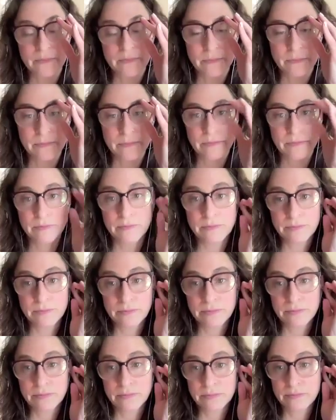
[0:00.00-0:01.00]

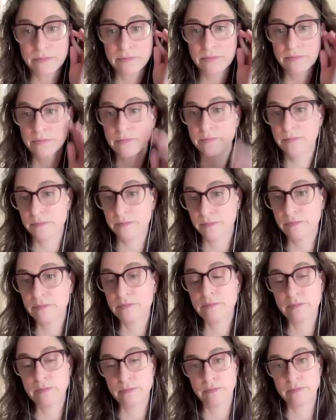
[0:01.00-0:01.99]

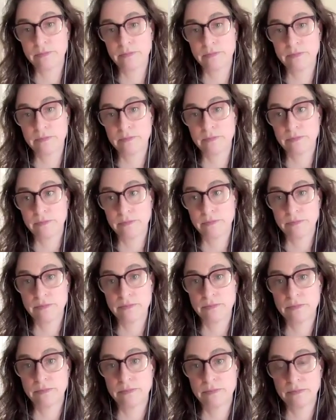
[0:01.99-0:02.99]

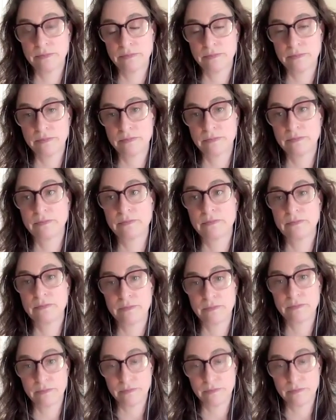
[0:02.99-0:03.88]
(silent)